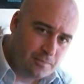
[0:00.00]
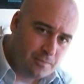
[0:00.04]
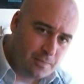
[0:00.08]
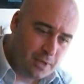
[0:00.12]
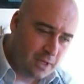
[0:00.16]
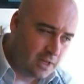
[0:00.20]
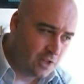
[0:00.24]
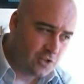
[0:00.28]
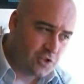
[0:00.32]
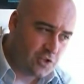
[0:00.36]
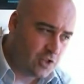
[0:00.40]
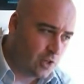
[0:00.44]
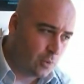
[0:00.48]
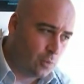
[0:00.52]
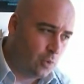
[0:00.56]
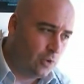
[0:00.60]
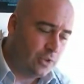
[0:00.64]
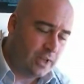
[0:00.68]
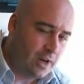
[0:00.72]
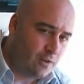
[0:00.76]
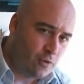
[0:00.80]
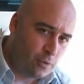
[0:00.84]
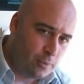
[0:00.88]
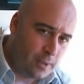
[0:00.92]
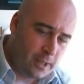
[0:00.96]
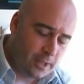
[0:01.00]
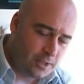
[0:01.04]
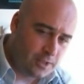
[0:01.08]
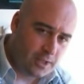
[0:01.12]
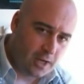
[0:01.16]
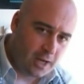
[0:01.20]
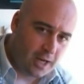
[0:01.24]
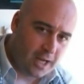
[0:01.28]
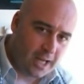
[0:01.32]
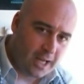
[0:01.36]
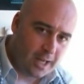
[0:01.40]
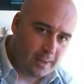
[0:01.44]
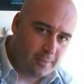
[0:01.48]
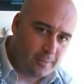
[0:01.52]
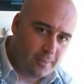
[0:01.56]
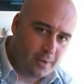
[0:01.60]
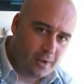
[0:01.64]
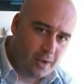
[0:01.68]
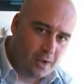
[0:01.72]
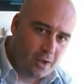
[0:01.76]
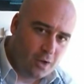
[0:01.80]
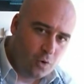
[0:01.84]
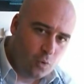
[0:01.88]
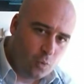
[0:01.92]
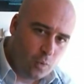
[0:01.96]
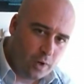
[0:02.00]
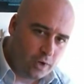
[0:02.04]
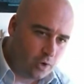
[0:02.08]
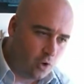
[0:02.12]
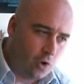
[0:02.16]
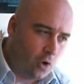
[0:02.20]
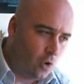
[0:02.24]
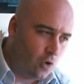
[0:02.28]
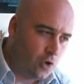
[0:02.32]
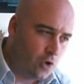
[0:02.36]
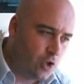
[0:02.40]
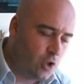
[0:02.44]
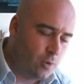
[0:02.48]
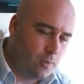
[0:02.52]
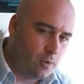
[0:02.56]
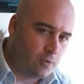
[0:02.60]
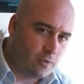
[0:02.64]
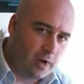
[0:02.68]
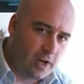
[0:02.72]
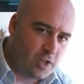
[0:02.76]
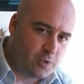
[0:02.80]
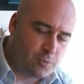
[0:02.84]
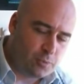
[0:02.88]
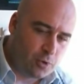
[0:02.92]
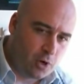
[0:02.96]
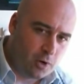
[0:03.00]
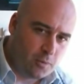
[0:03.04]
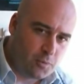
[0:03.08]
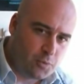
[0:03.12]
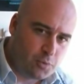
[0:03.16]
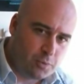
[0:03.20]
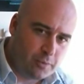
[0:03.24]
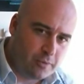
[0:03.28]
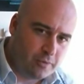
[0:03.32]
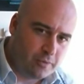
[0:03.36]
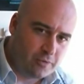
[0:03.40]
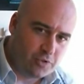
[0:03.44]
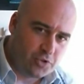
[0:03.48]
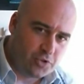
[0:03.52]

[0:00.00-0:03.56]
because there will never be a time when all human rights problems will be